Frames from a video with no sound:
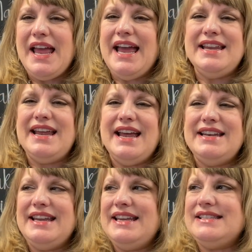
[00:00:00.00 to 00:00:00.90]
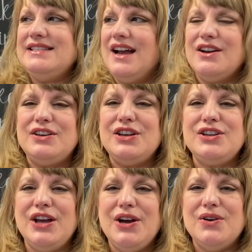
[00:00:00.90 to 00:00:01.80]
And he's not going to
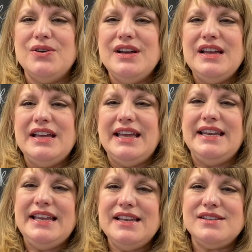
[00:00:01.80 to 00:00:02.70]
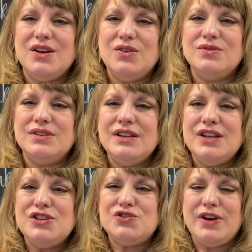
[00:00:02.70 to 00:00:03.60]
go in his own
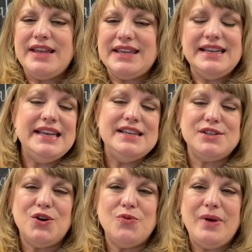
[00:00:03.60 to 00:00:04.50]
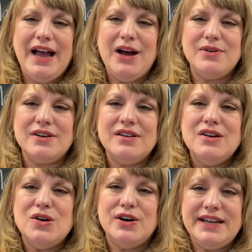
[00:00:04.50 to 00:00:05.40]
strength, in his own power,
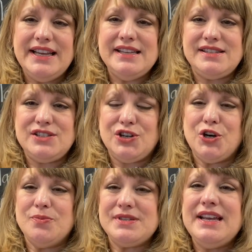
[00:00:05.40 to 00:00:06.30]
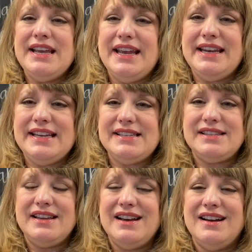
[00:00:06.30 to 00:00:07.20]
on his terms. It
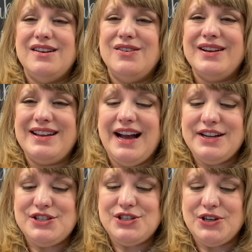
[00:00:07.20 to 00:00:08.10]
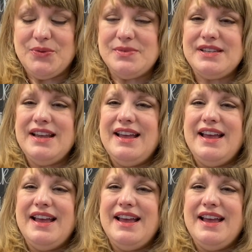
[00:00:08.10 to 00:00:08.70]
is on God's terms.